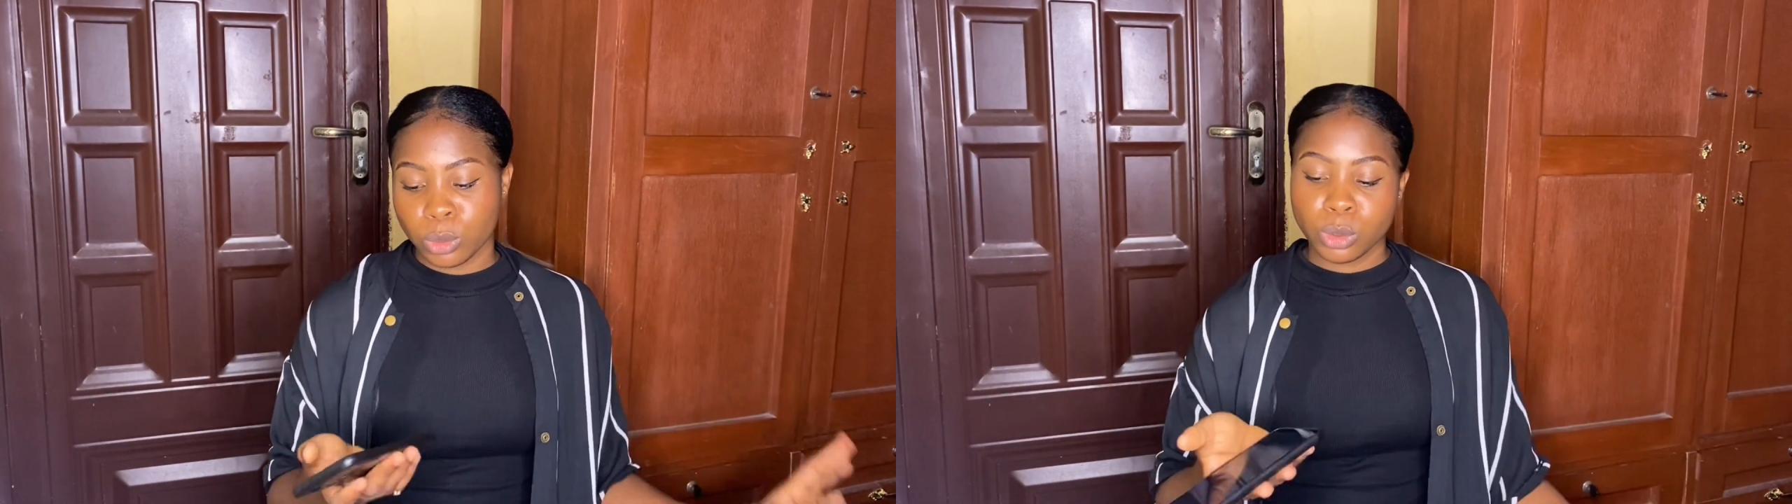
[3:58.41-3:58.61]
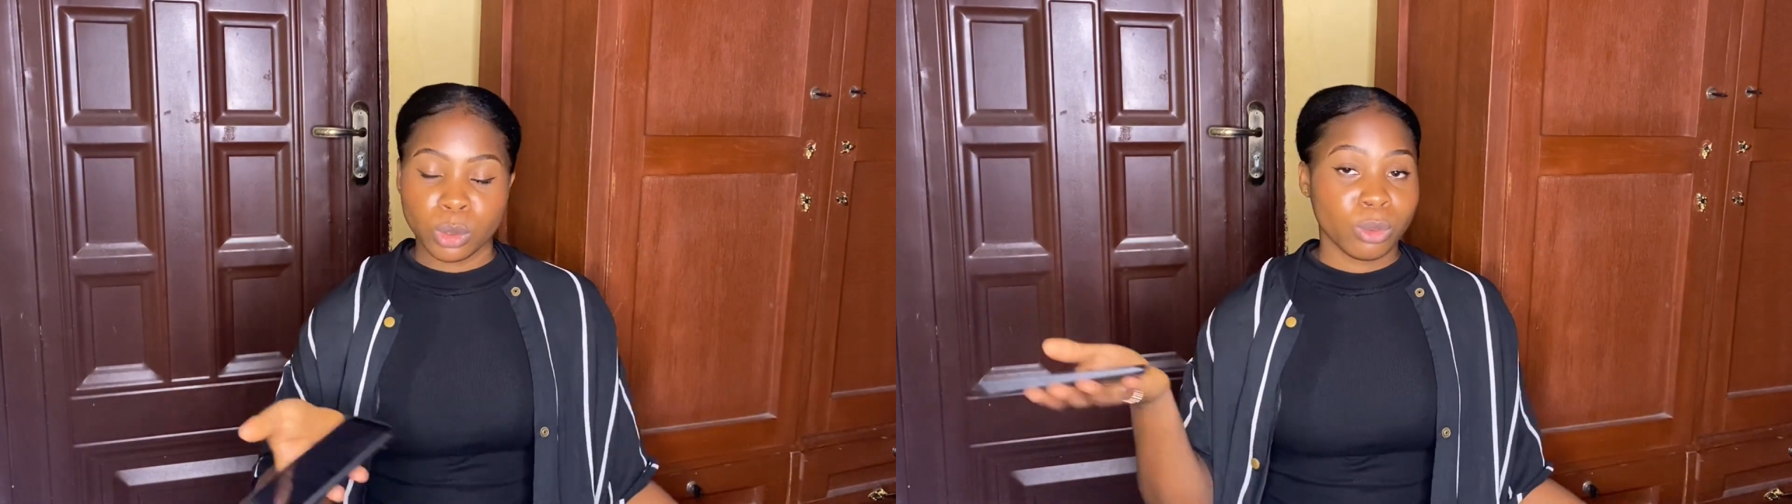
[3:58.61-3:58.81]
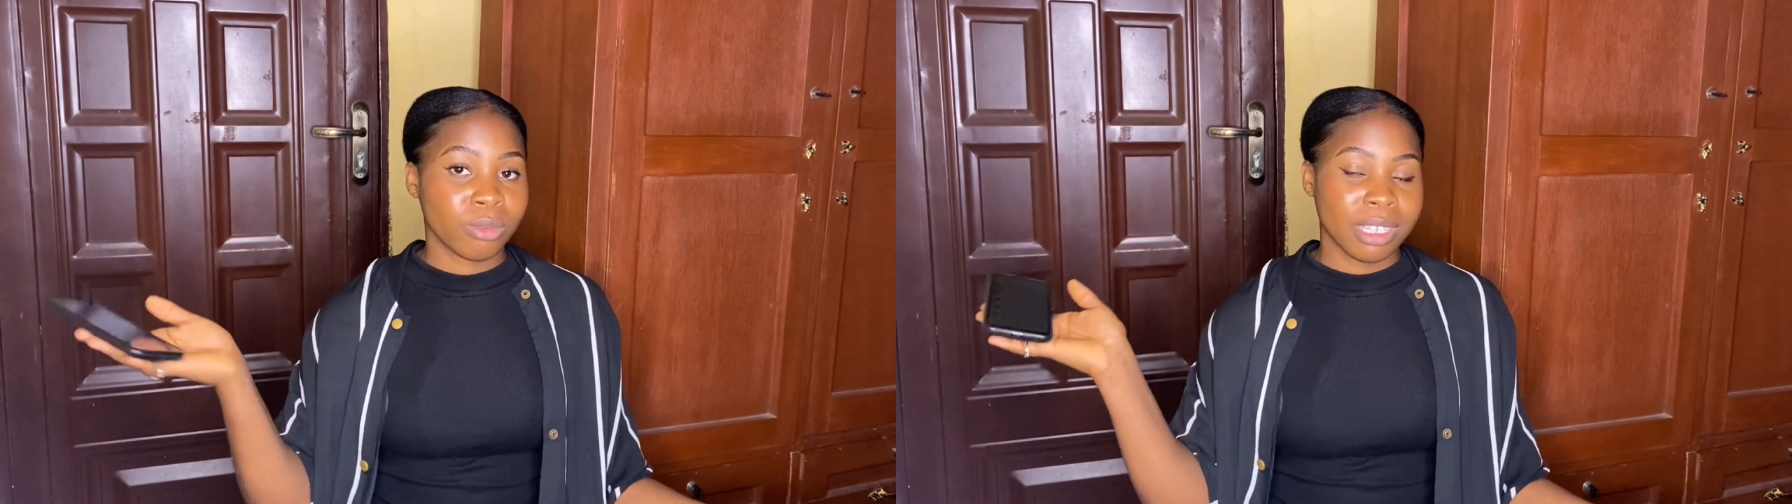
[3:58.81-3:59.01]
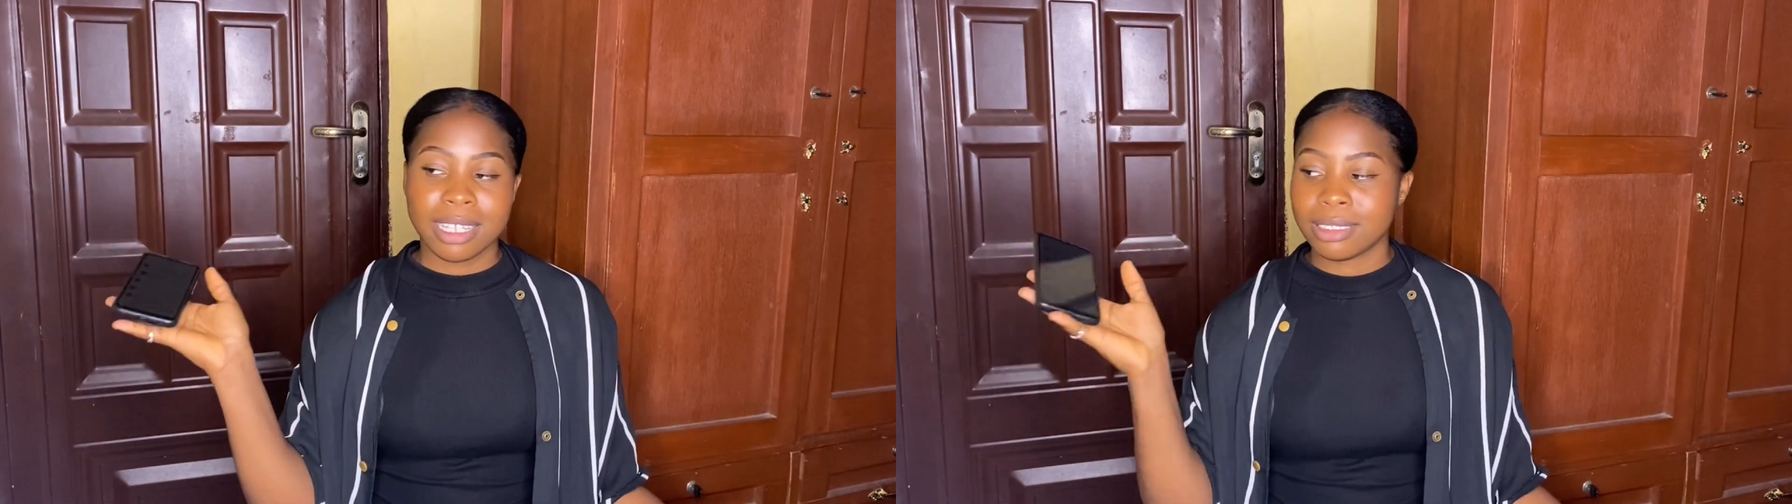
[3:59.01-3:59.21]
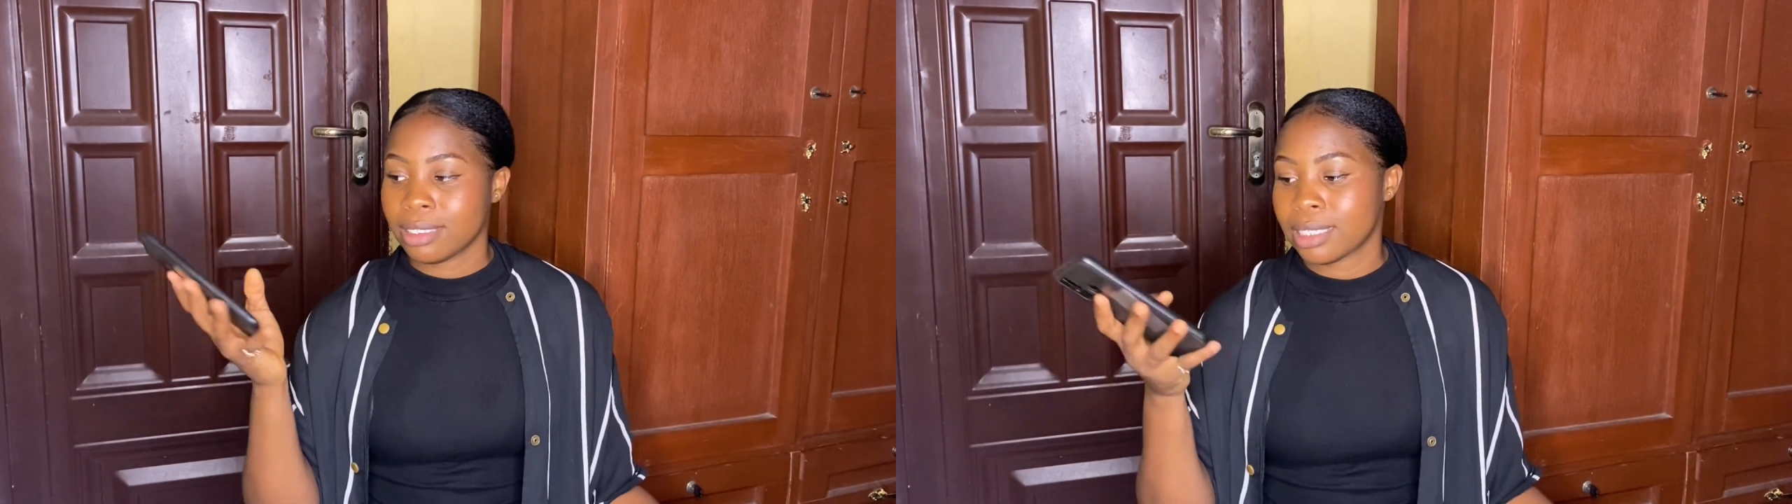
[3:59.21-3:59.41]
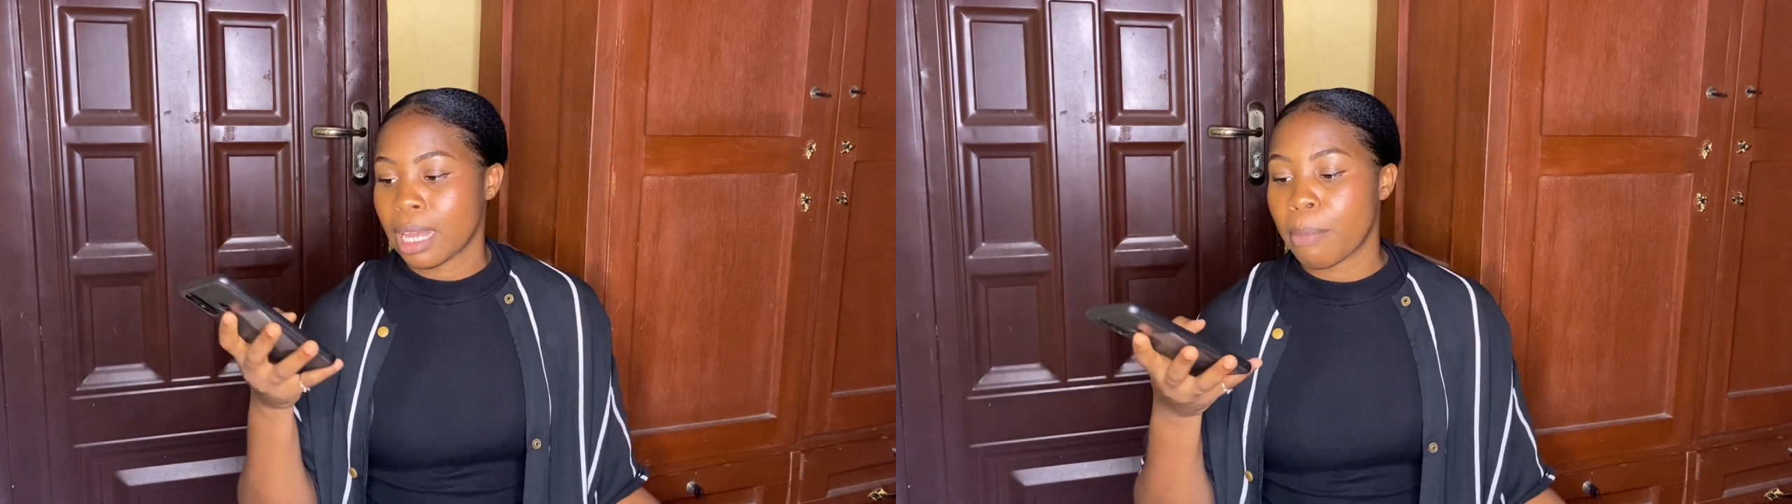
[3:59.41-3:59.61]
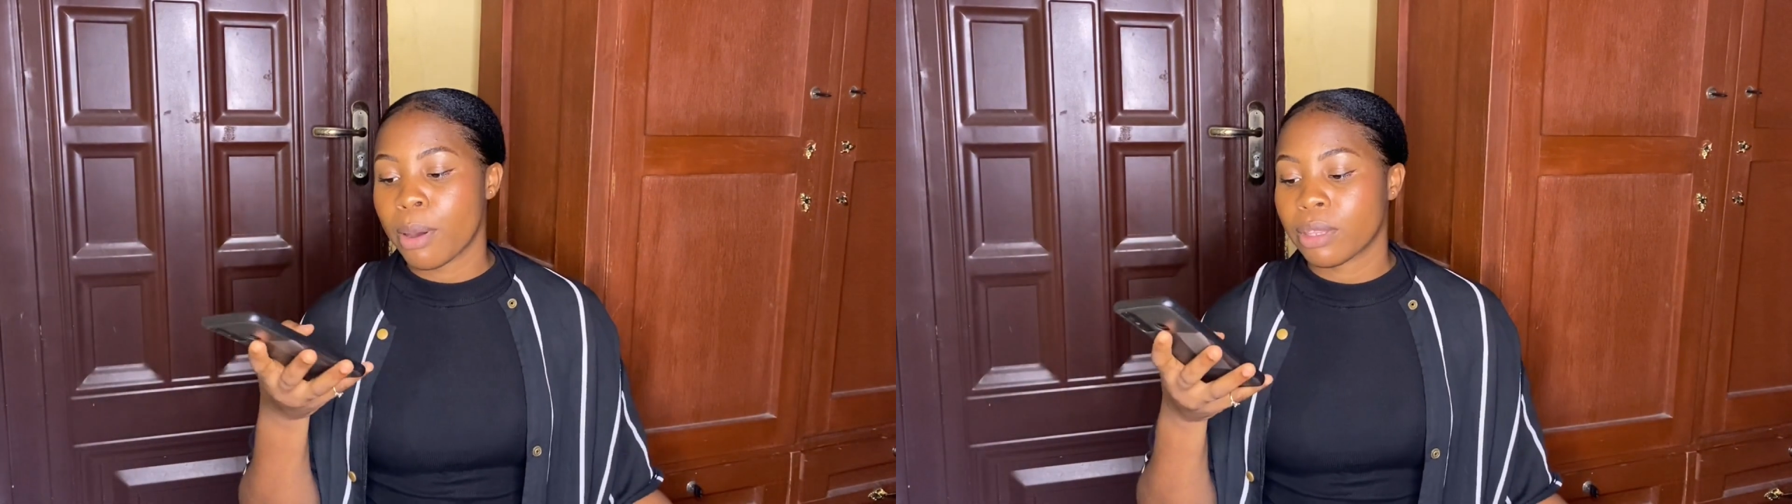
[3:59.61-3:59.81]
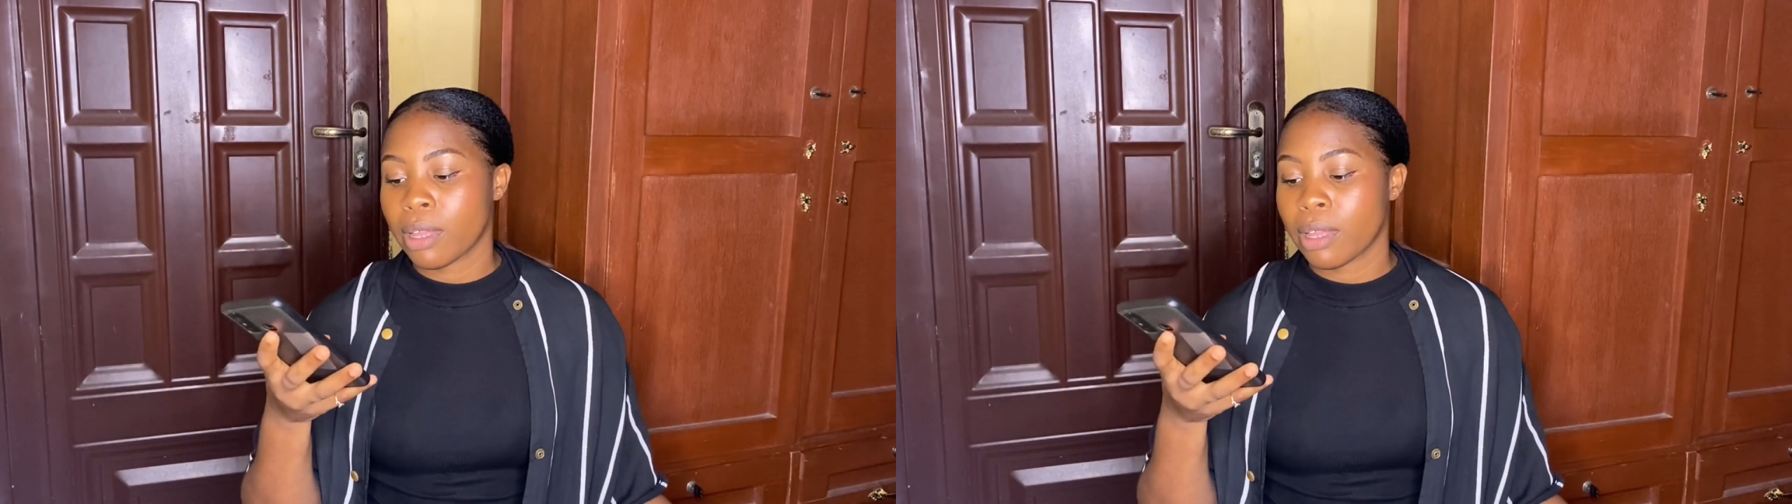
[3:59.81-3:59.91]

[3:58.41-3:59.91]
So that's it about